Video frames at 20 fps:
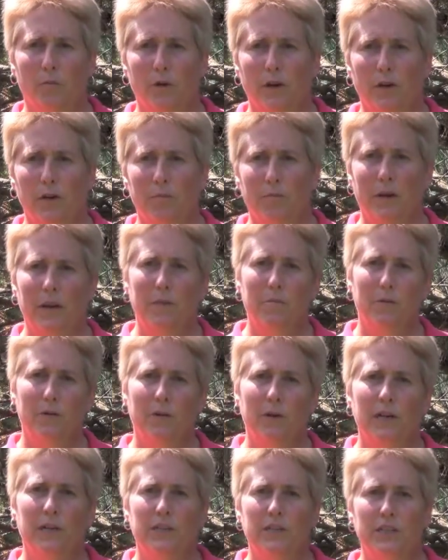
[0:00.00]
the brown
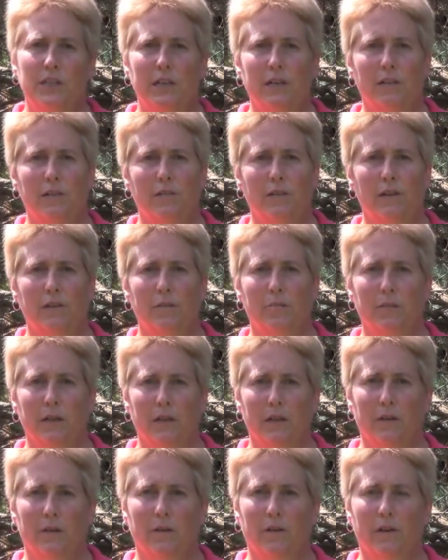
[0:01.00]
papery sheath around the
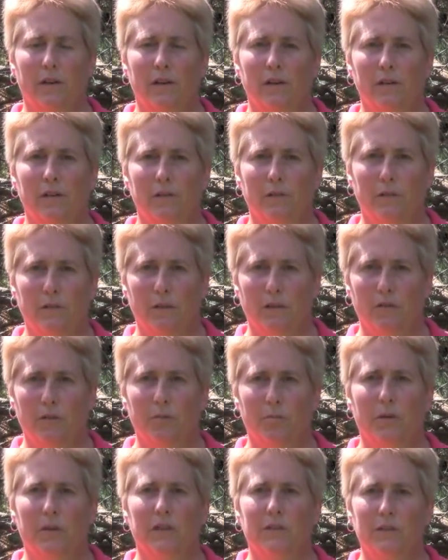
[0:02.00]
bud is starting to loosen,
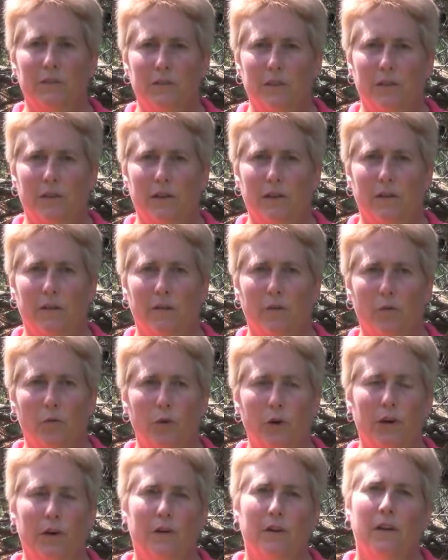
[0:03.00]
those buds are starting to
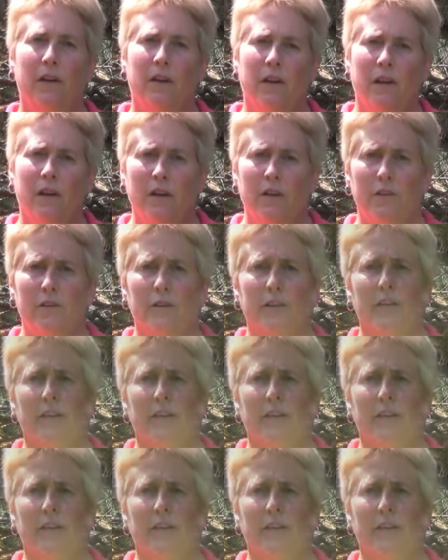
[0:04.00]
swell, you're